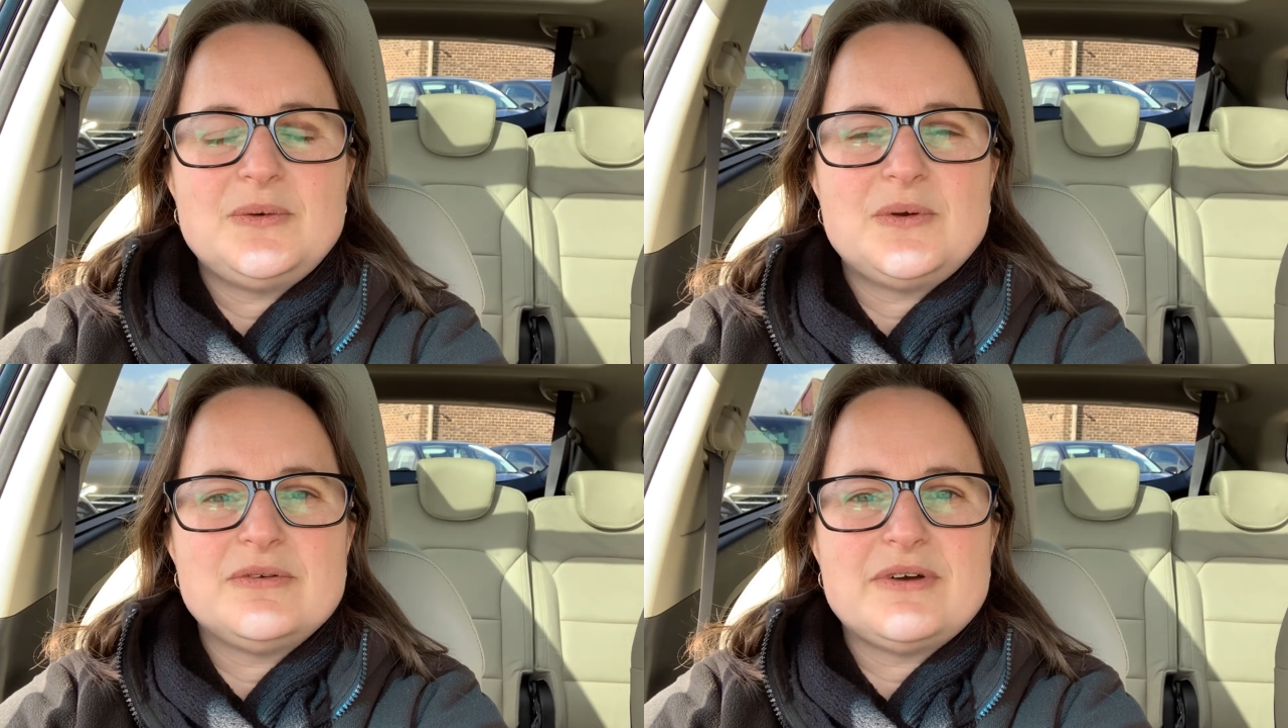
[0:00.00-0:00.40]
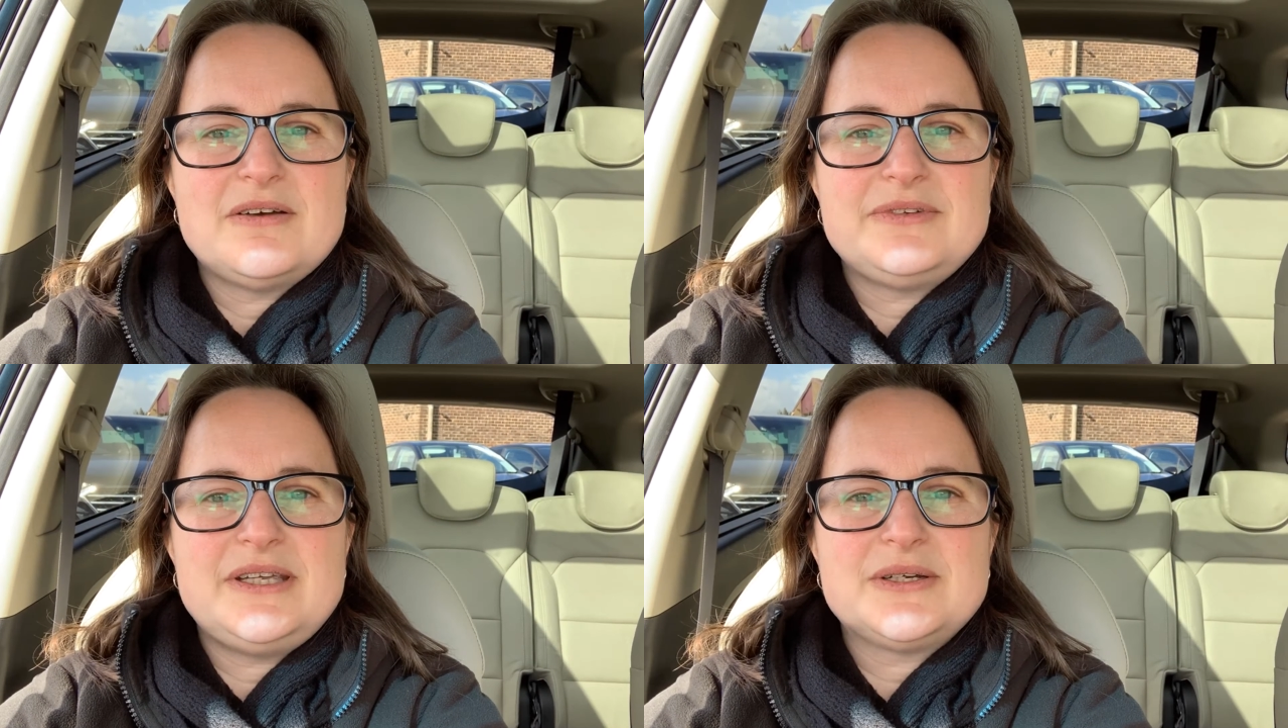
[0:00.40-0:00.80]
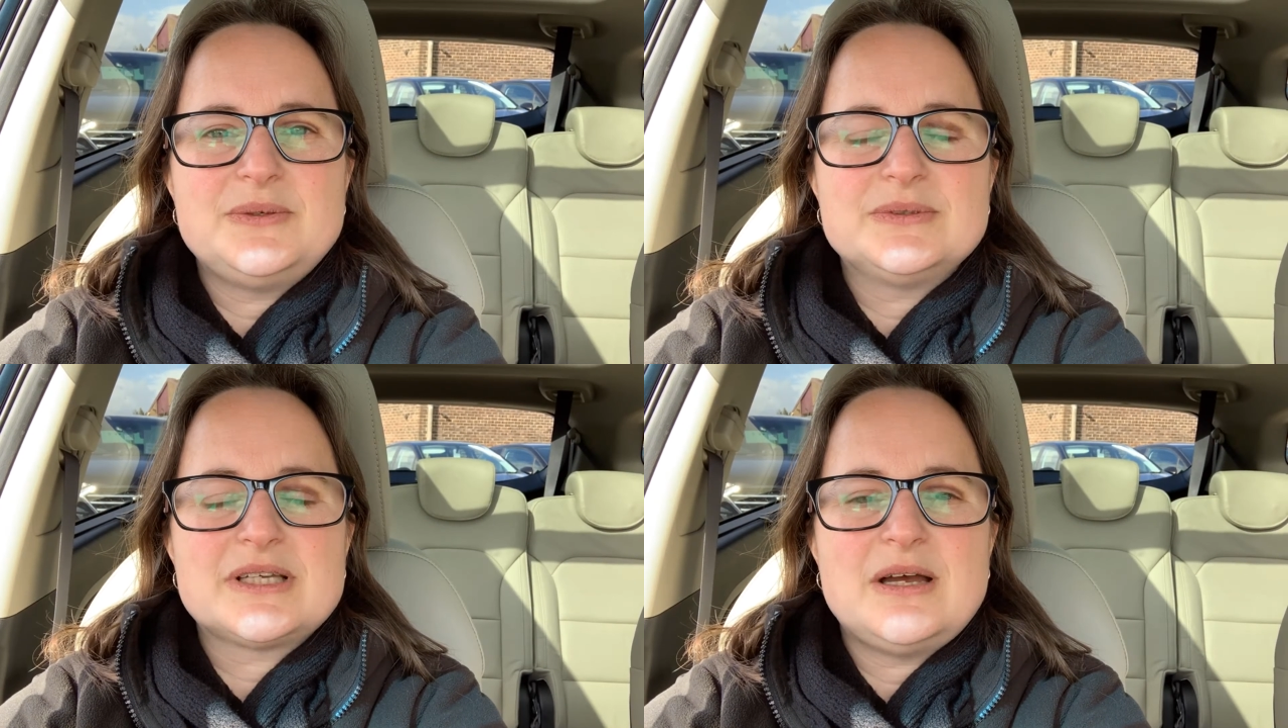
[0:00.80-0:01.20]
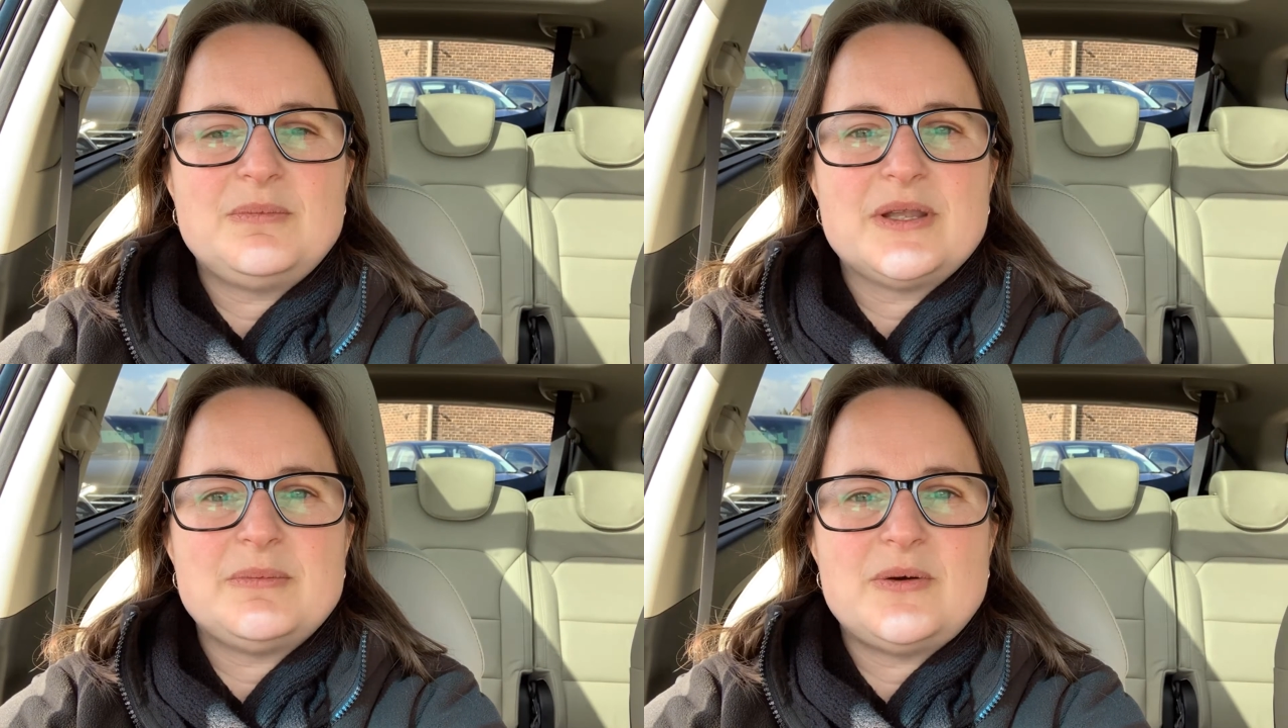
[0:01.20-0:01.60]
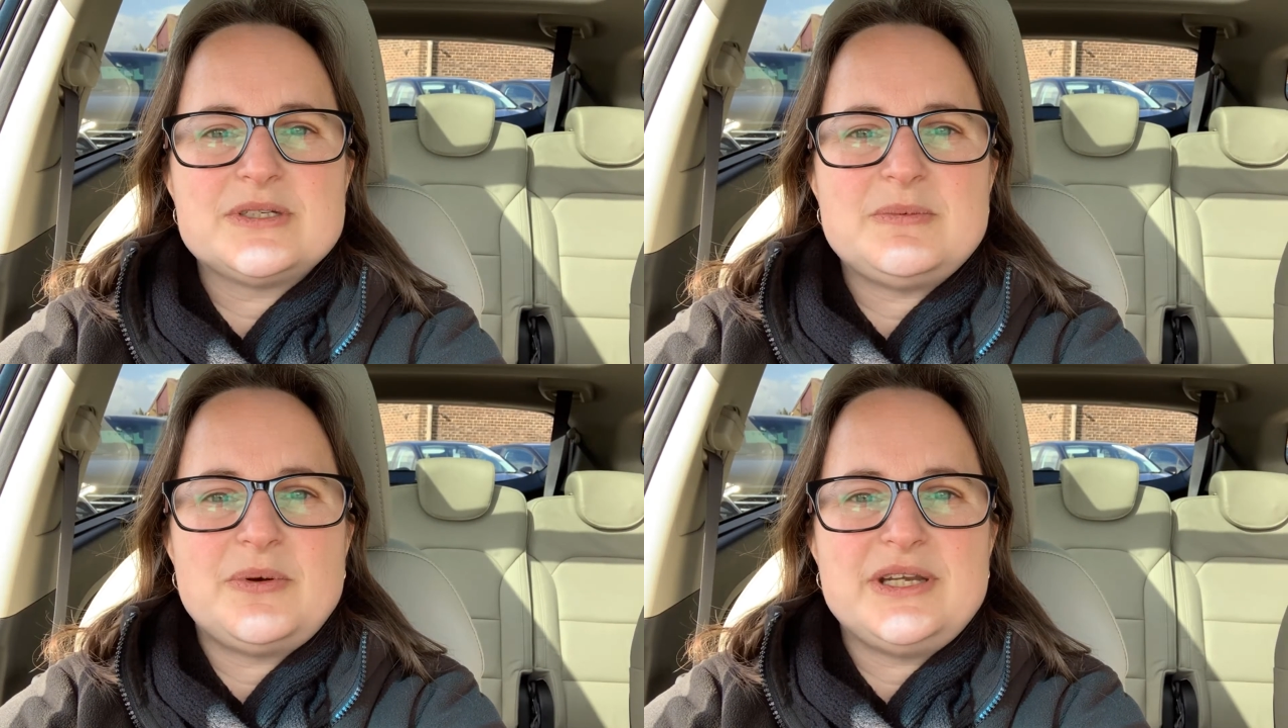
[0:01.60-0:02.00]
All of our vehicles come with a
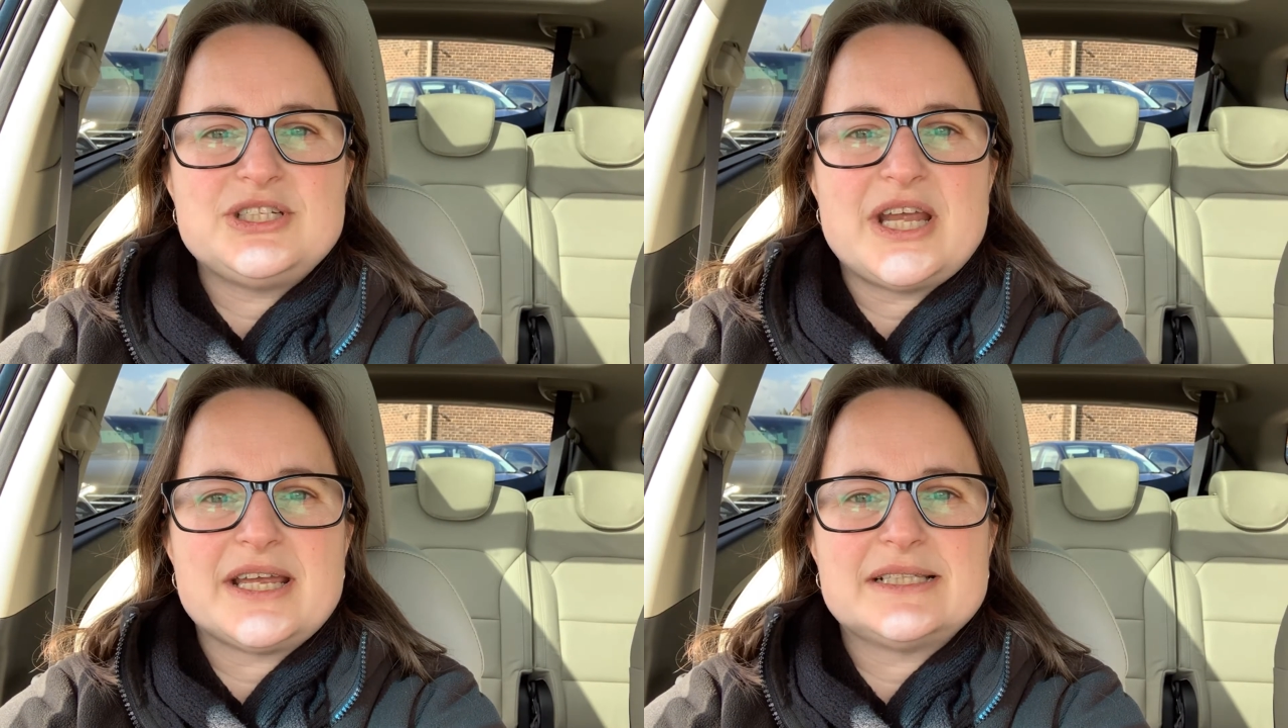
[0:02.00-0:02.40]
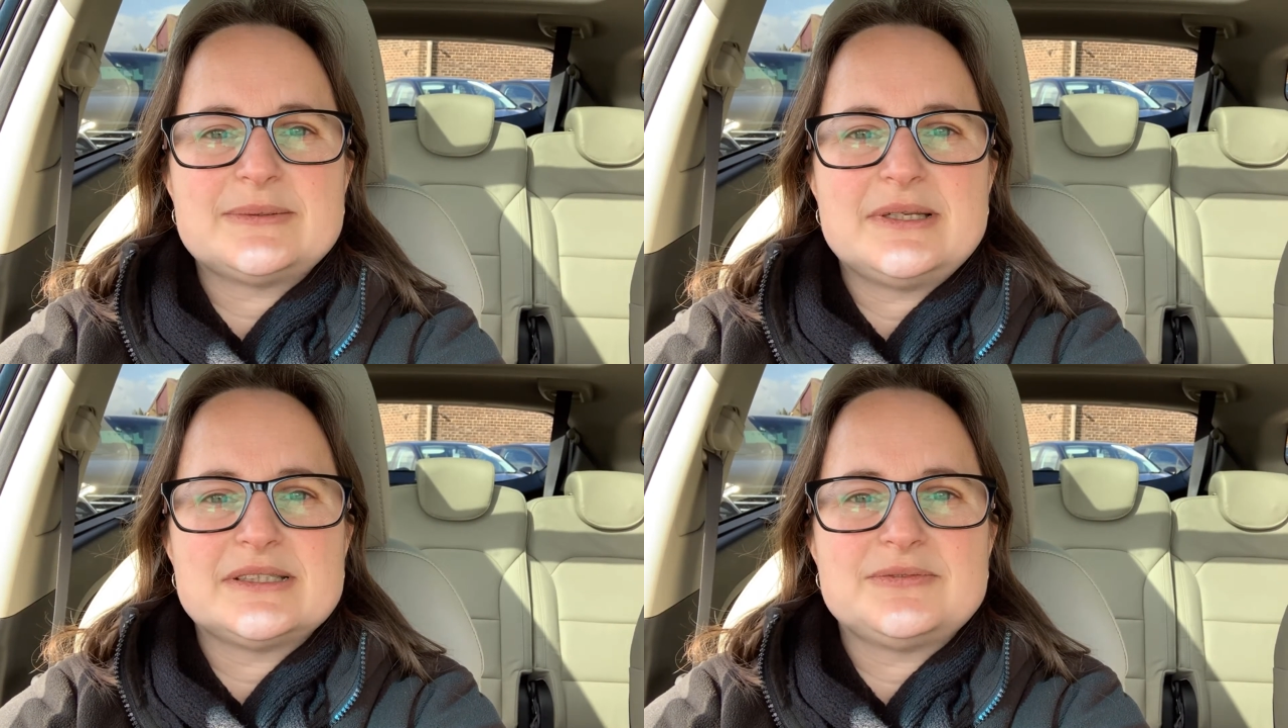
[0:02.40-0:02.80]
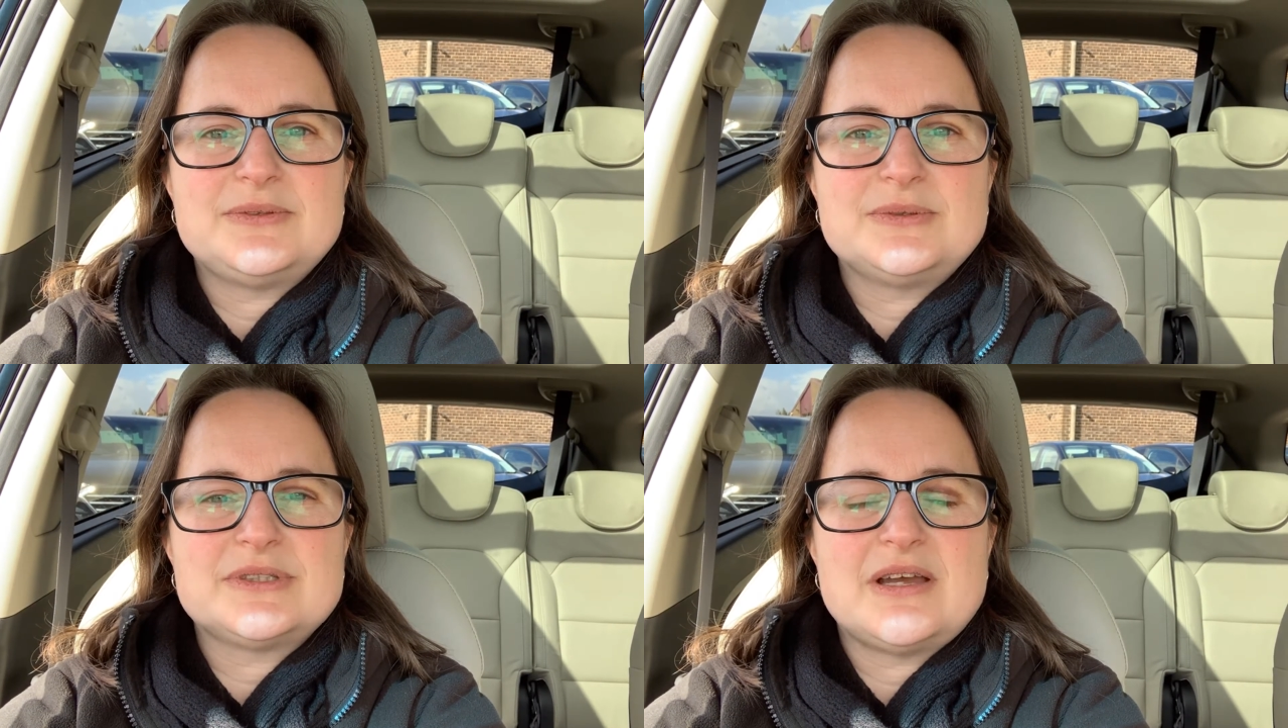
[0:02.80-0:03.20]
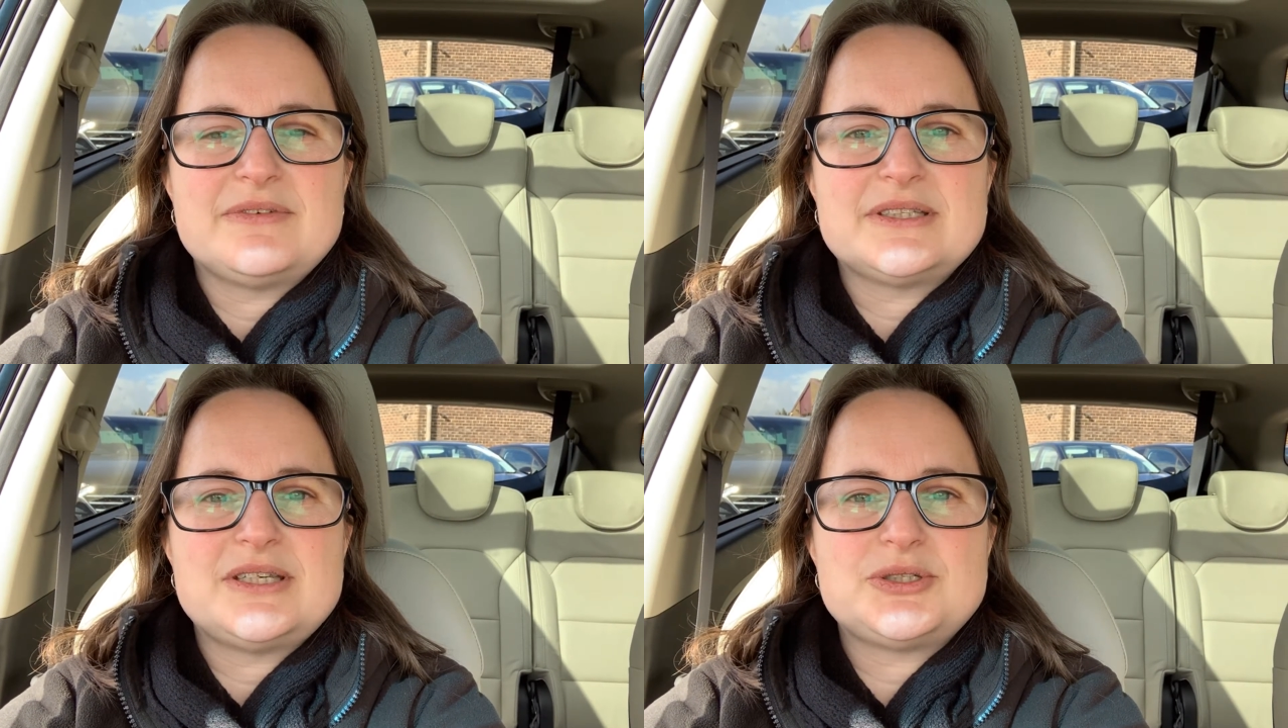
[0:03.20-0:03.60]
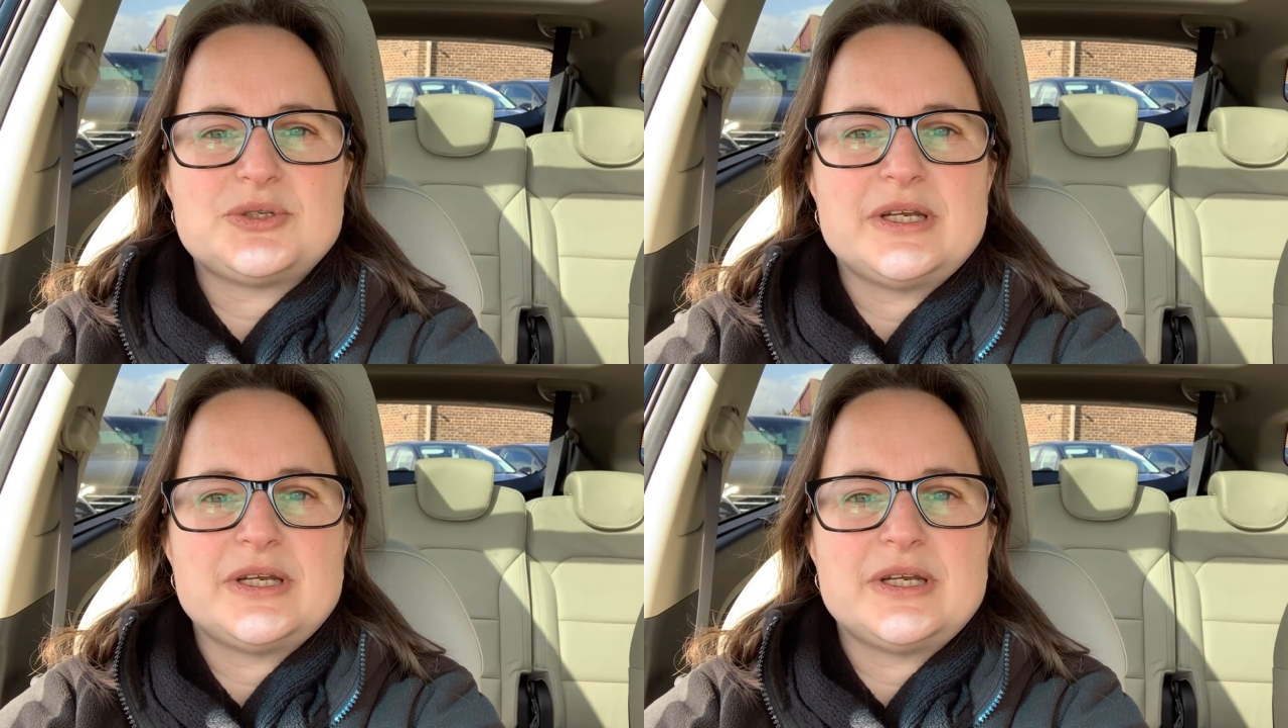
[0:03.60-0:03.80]
multi-point check as well as a full service history.